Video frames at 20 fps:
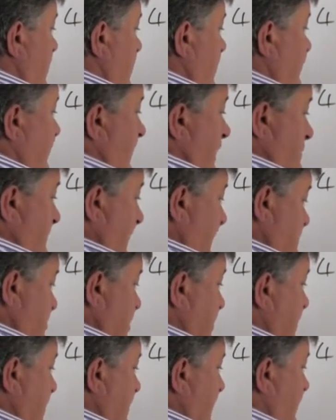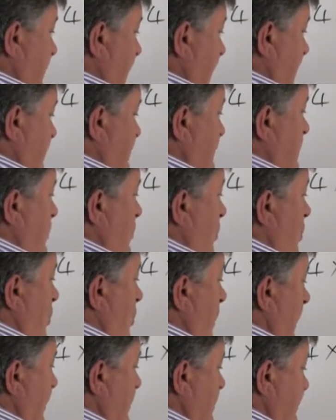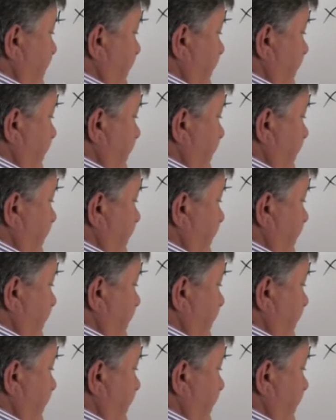if I may turn it around, 1